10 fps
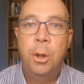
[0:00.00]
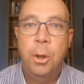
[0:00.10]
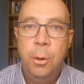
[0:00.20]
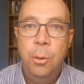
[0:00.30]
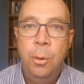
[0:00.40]

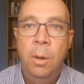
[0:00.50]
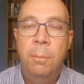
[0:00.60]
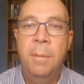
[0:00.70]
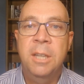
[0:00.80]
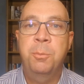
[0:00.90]
You
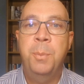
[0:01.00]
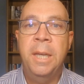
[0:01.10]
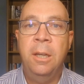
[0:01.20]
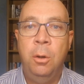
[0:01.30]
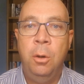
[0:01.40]
must
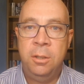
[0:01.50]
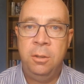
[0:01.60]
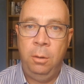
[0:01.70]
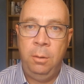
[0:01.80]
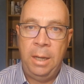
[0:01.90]
be
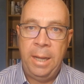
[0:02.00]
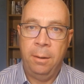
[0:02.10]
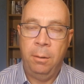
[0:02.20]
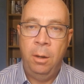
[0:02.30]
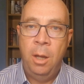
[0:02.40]
crystal
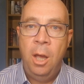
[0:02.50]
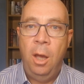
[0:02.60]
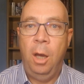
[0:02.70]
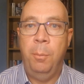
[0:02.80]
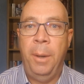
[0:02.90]
clear
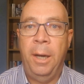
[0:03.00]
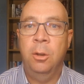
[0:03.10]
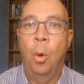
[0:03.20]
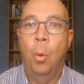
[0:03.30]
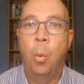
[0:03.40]

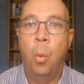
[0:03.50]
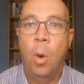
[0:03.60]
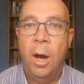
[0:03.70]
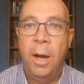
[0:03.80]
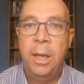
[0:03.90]
about
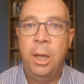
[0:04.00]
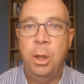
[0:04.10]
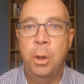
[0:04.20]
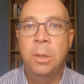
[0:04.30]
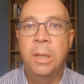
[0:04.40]
why
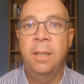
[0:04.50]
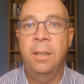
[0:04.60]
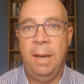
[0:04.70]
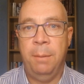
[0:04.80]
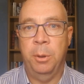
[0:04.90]
you
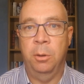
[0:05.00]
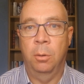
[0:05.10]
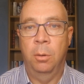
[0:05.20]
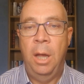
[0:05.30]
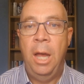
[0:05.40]
need
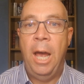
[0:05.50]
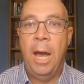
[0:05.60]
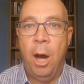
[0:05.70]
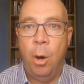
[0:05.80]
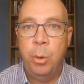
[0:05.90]
capital,
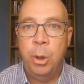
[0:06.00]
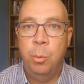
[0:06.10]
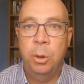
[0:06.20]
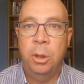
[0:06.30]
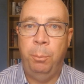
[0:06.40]
how
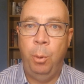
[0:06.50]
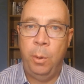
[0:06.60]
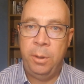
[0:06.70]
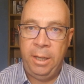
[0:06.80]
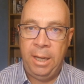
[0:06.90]
you will
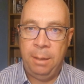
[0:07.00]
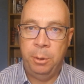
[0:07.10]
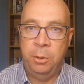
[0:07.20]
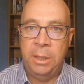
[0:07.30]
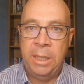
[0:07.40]
deploy the
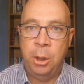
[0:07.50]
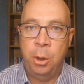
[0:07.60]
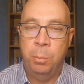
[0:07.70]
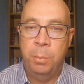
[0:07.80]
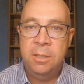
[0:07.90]
capital
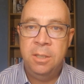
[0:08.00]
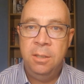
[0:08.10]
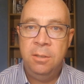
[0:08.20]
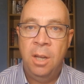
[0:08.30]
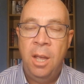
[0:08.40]
in your
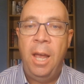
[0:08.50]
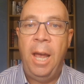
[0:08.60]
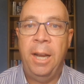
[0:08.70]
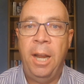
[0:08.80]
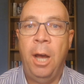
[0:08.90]
business,
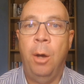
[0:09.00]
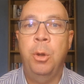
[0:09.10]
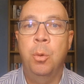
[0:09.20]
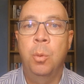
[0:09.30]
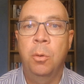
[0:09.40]
and how
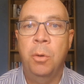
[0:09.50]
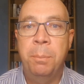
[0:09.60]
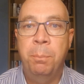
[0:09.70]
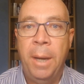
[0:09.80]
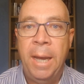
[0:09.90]
you will
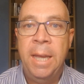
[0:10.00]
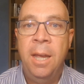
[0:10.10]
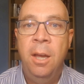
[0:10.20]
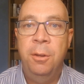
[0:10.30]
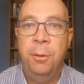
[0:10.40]

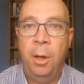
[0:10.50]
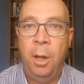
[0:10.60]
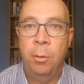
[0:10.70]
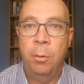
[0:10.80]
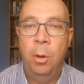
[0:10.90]
repay the
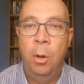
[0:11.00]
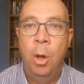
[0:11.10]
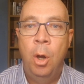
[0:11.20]
loan.